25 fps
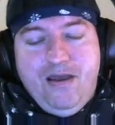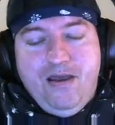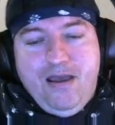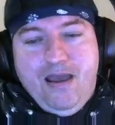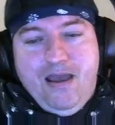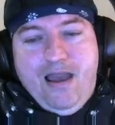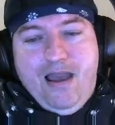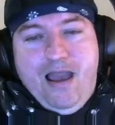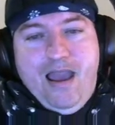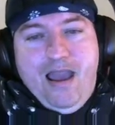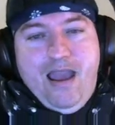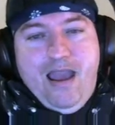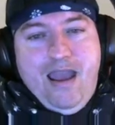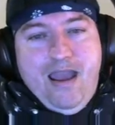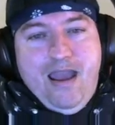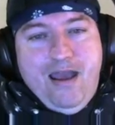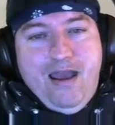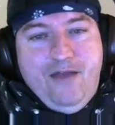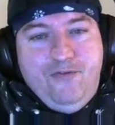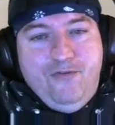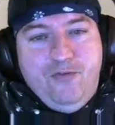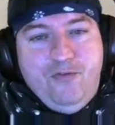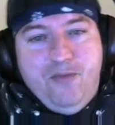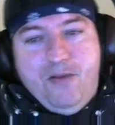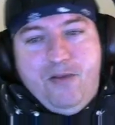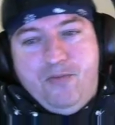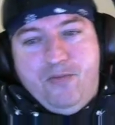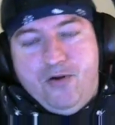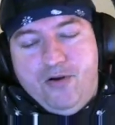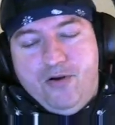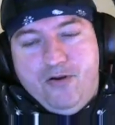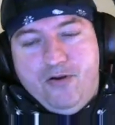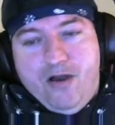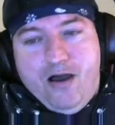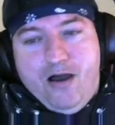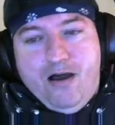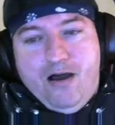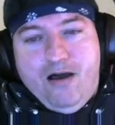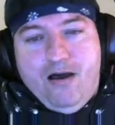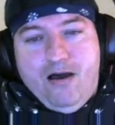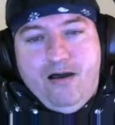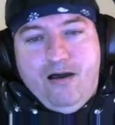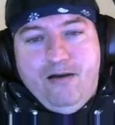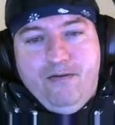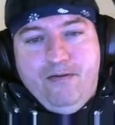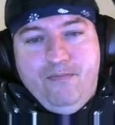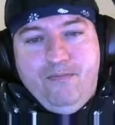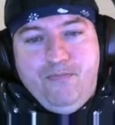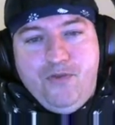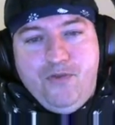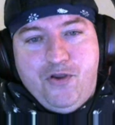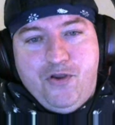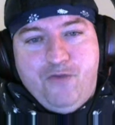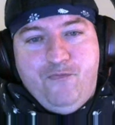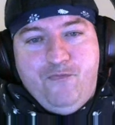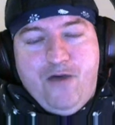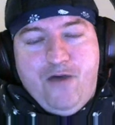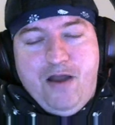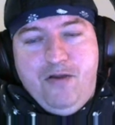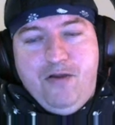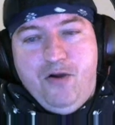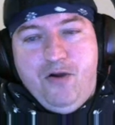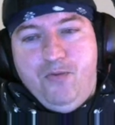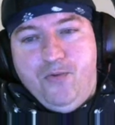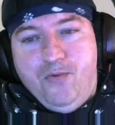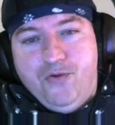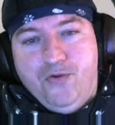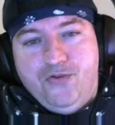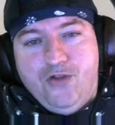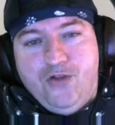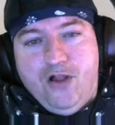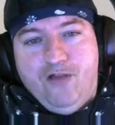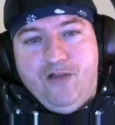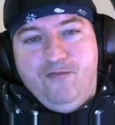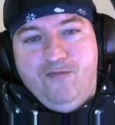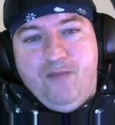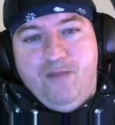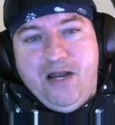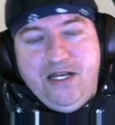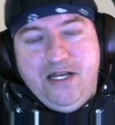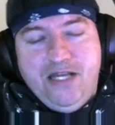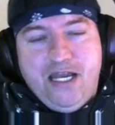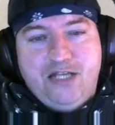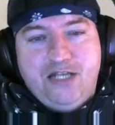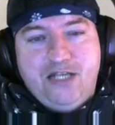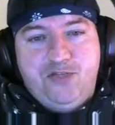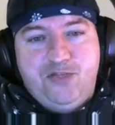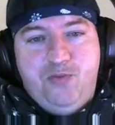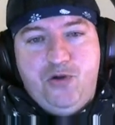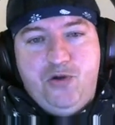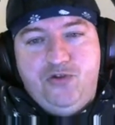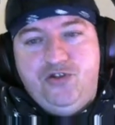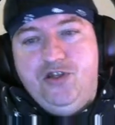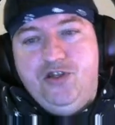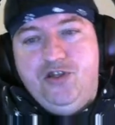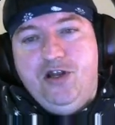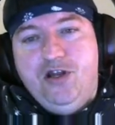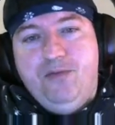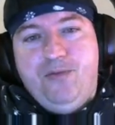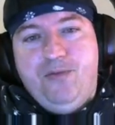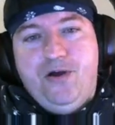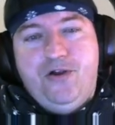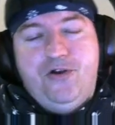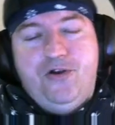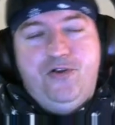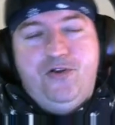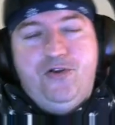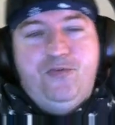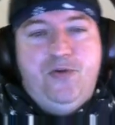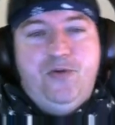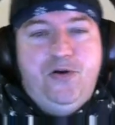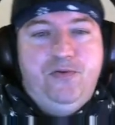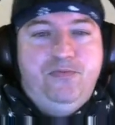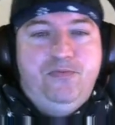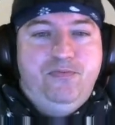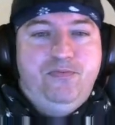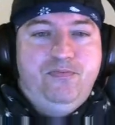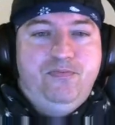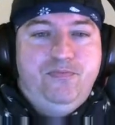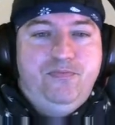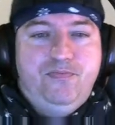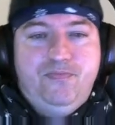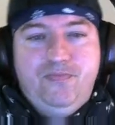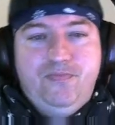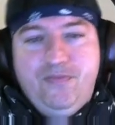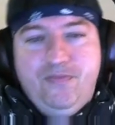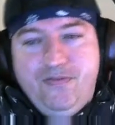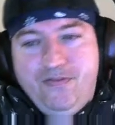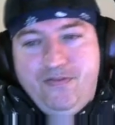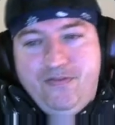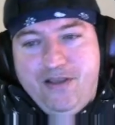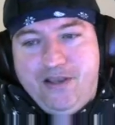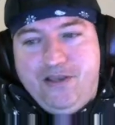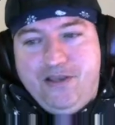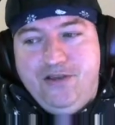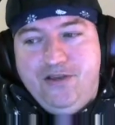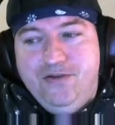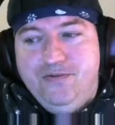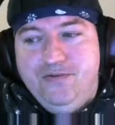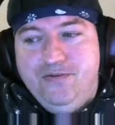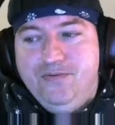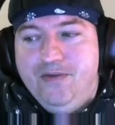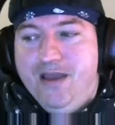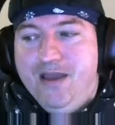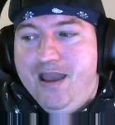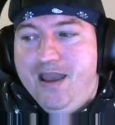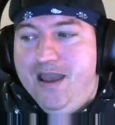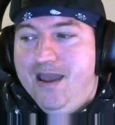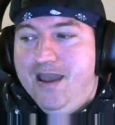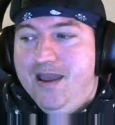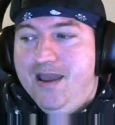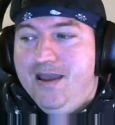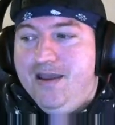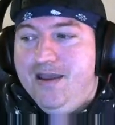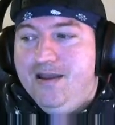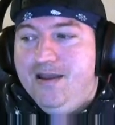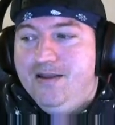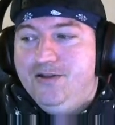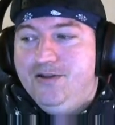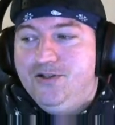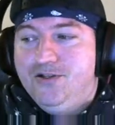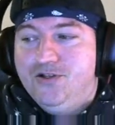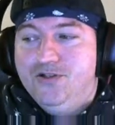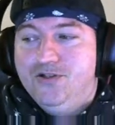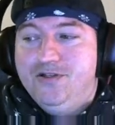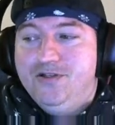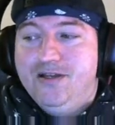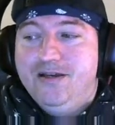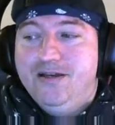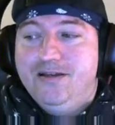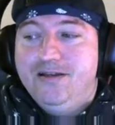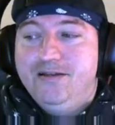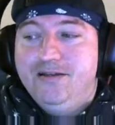And remember, you can find almost all of my decks posted up on Hearthstone. Thank you, and good night.